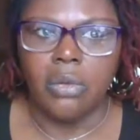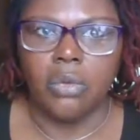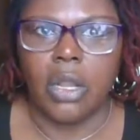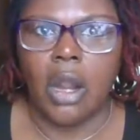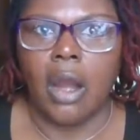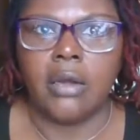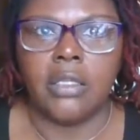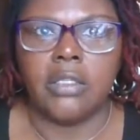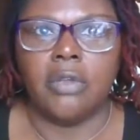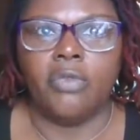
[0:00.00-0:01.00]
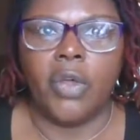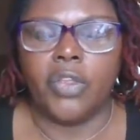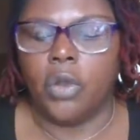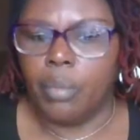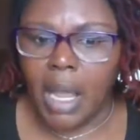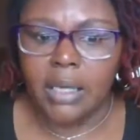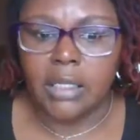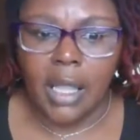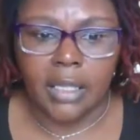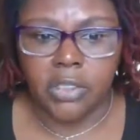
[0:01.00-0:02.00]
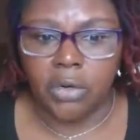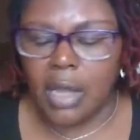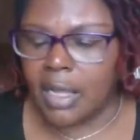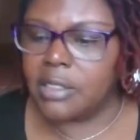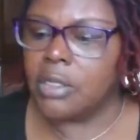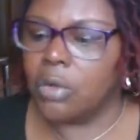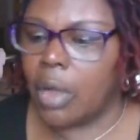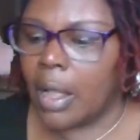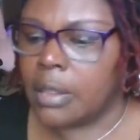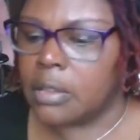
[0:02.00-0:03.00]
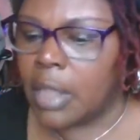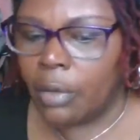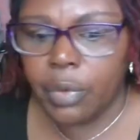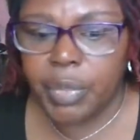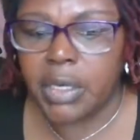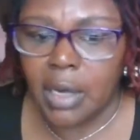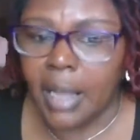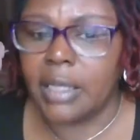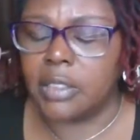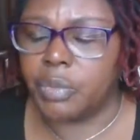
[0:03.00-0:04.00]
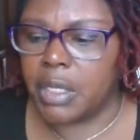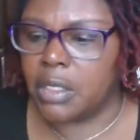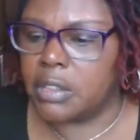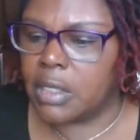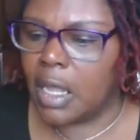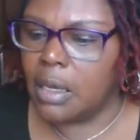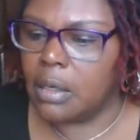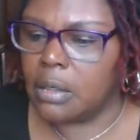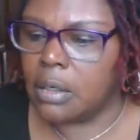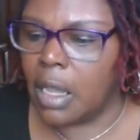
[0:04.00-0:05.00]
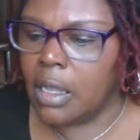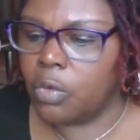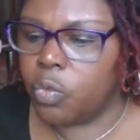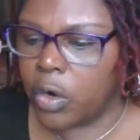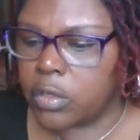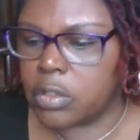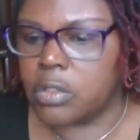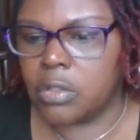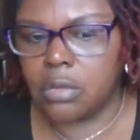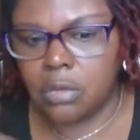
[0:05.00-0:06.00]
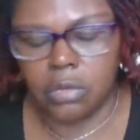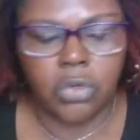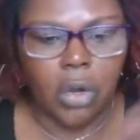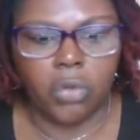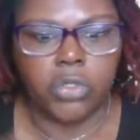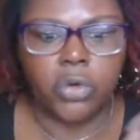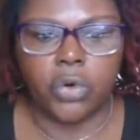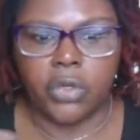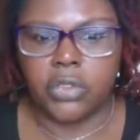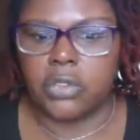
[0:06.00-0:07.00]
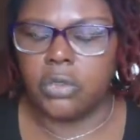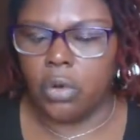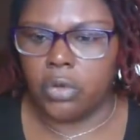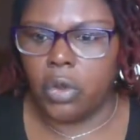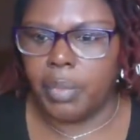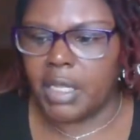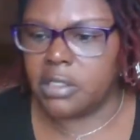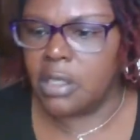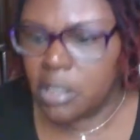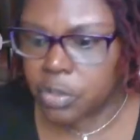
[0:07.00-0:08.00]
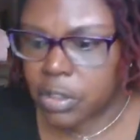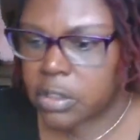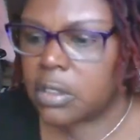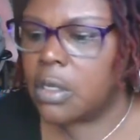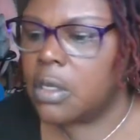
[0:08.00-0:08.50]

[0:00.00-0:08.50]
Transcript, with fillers: regardless of whether you're monetized or not. So I, that would be nice because that that could work, you know, towards, you know, your best interest.